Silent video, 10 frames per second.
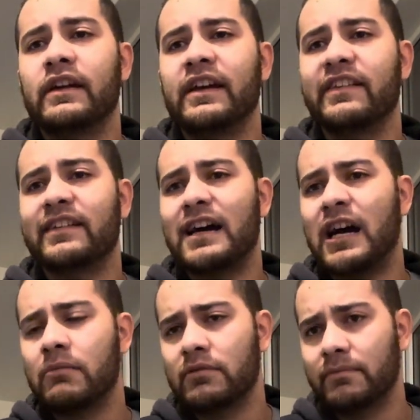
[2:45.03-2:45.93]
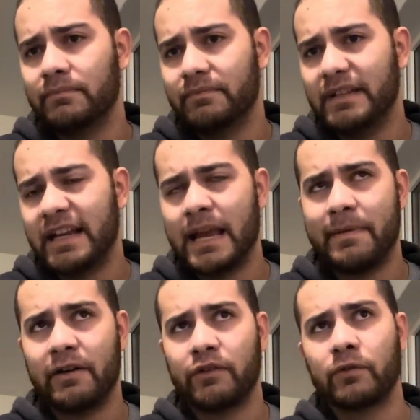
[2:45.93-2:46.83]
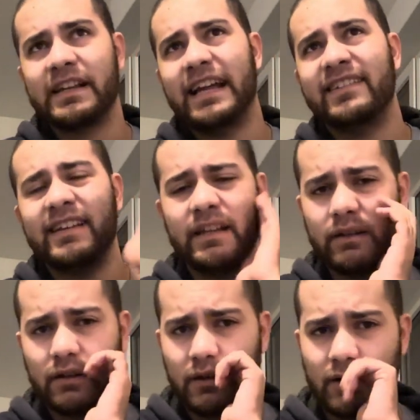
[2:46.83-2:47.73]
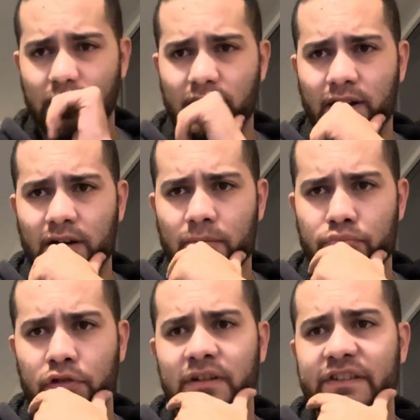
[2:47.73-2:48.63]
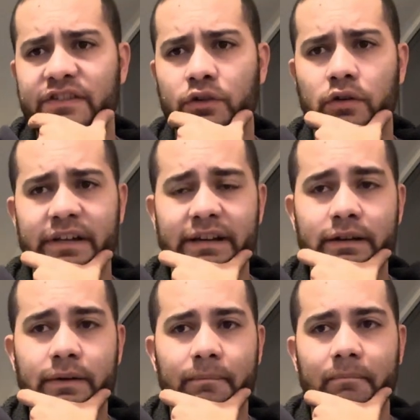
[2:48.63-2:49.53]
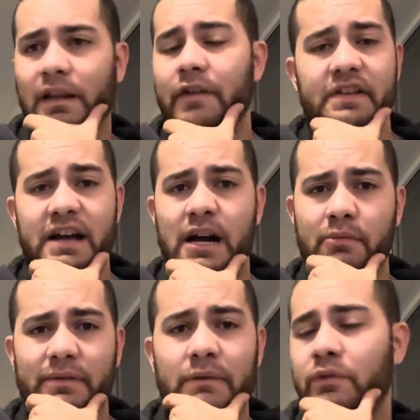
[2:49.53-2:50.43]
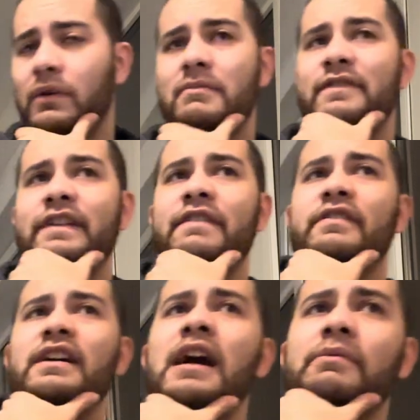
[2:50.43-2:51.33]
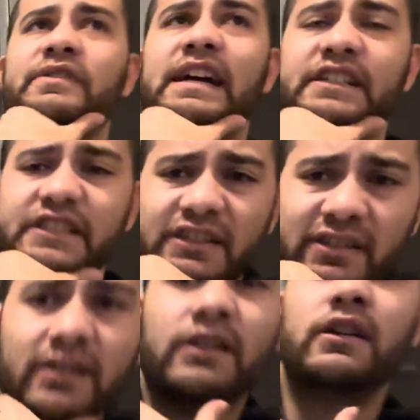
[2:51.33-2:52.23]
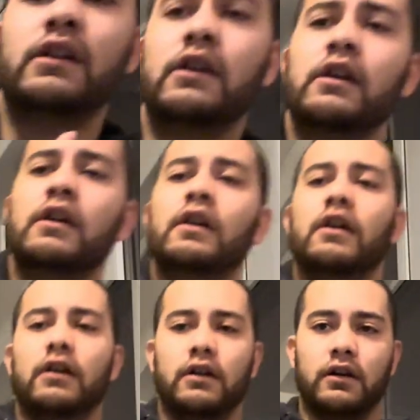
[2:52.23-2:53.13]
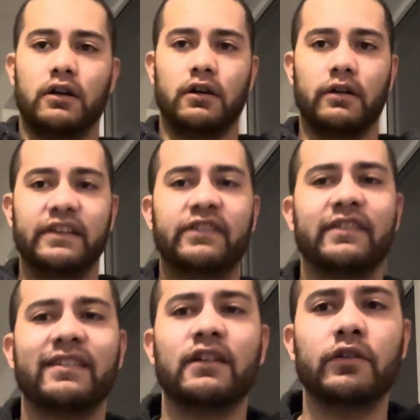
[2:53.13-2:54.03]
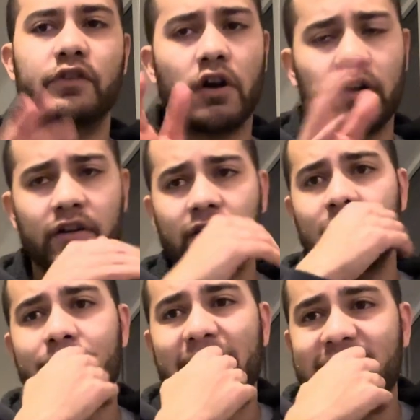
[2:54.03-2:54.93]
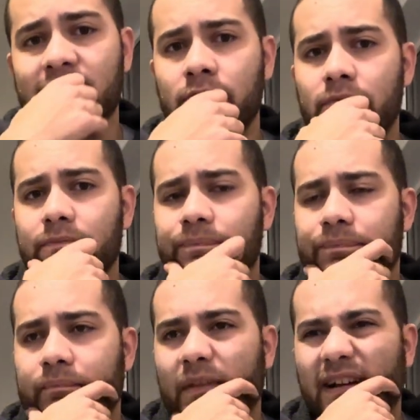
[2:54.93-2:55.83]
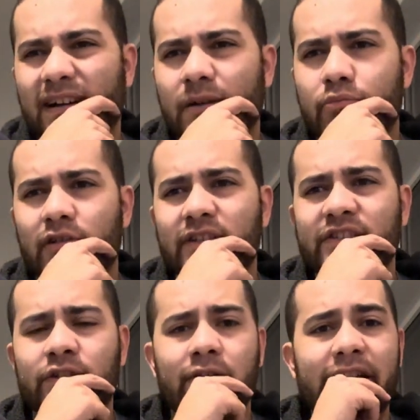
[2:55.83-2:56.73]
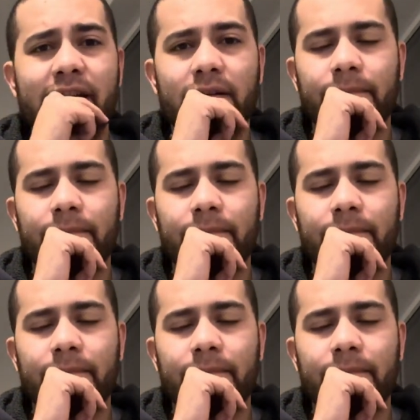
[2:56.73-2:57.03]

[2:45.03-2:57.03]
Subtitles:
his album that came out in 2018, Brooklyn Story. Love that album. That was one of my favorite albums that year. This is a little darker compared to Brooklyn Story,